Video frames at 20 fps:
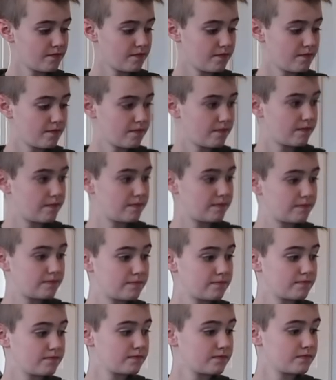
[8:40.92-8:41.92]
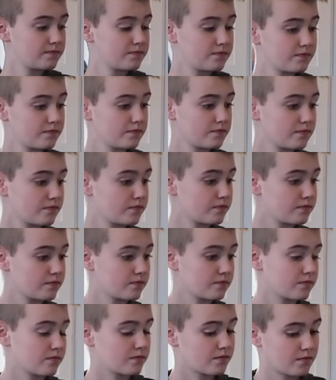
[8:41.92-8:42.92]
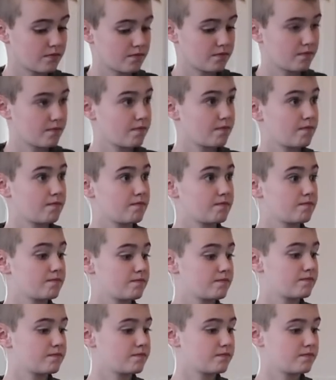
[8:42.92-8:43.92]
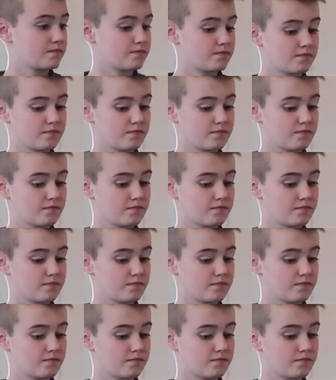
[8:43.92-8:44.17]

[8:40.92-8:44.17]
No words are spoken by the person on screen.